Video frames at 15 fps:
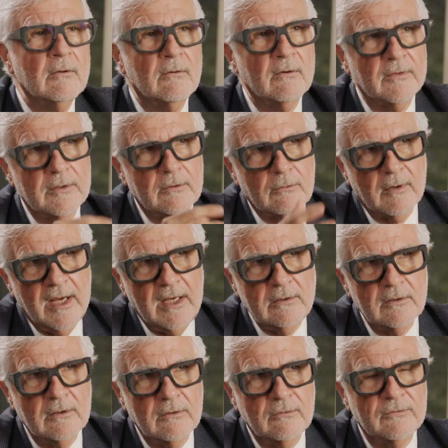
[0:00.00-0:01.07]
Well, the
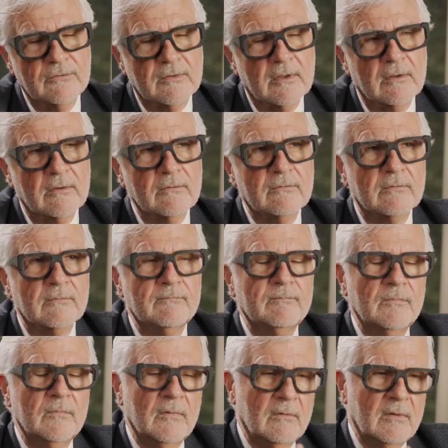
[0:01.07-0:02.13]
great news is
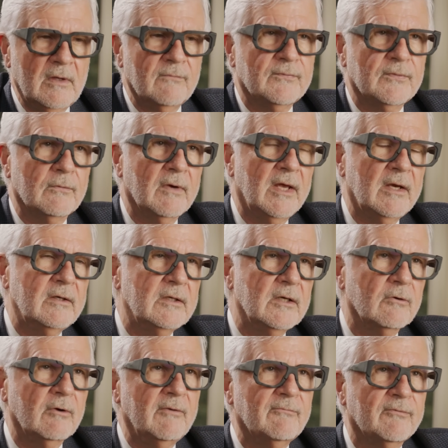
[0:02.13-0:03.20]
infrared and
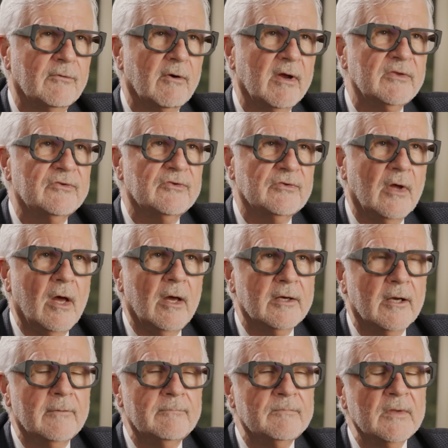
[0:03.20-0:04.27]
near-infrared
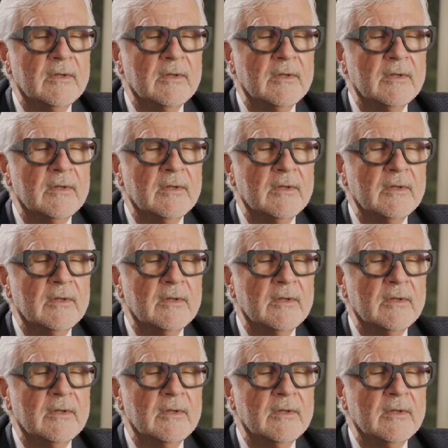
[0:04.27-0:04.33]
sauna